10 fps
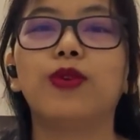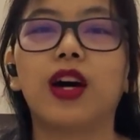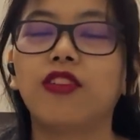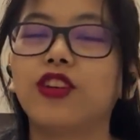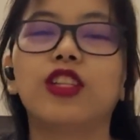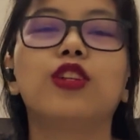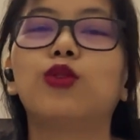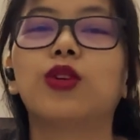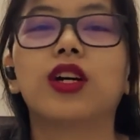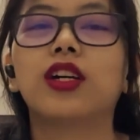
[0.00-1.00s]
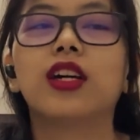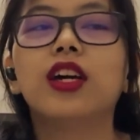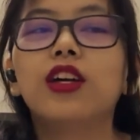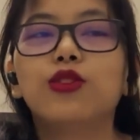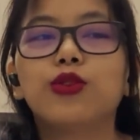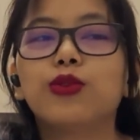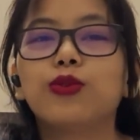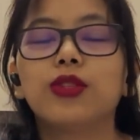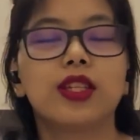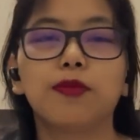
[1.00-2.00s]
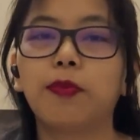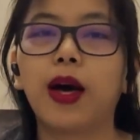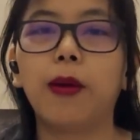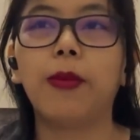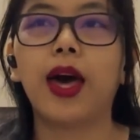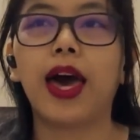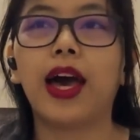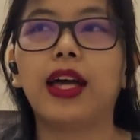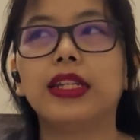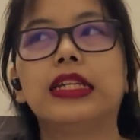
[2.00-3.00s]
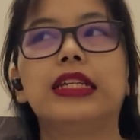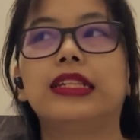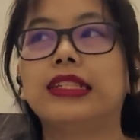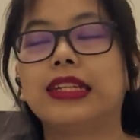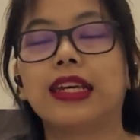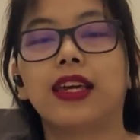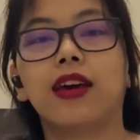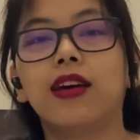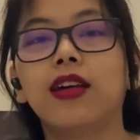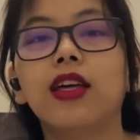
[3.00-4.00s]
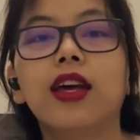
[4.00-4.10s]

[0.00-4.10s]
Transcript: Her father took her to this pub and he is taking a